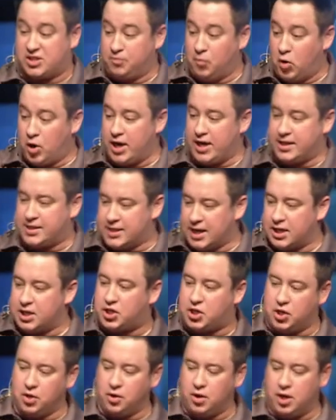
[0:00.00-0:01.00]
morning, Doug
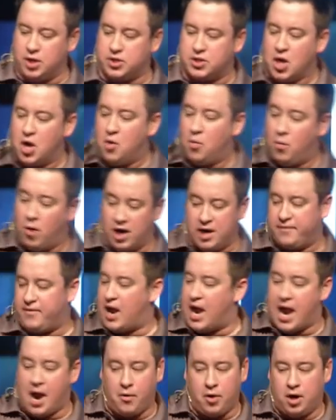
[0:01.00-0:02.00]
Kewer, who's one of
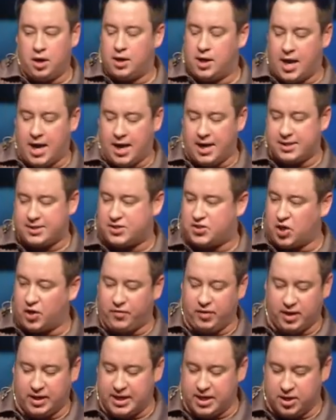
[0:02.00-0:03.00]
our uh,
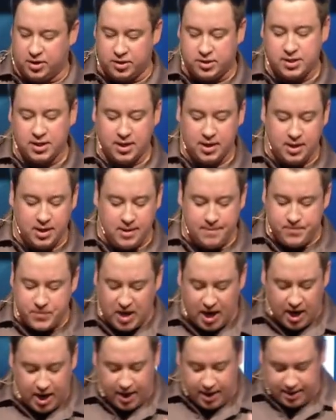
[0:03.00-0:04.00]
servant leaders,
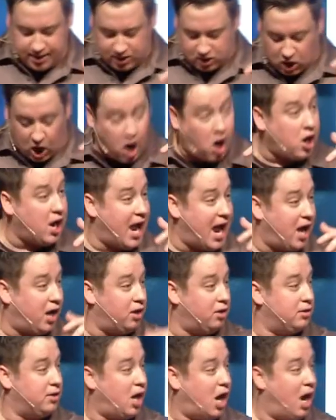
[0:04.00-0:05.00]
uh, called
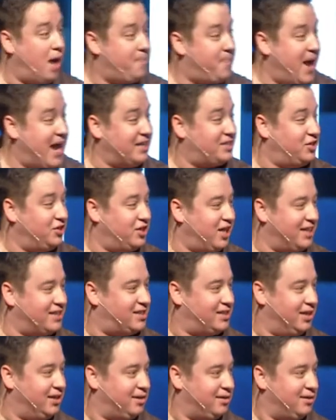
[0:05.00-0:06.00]
out uh, Pastor
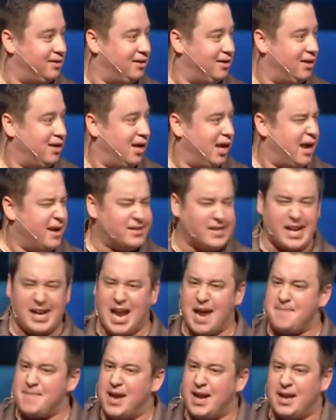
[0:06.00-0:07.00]
Dustin. He's like,
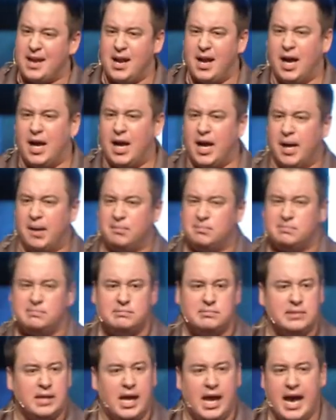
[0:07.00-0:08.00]
hey man, um,
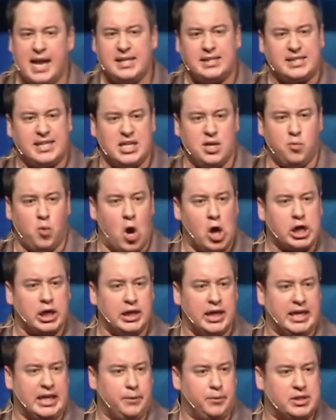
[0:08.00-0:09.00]
hadn't seen you walking
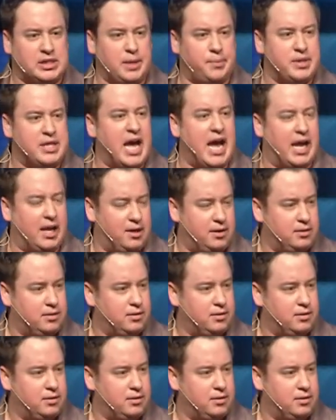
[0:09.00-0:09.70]
lately. What's up with that?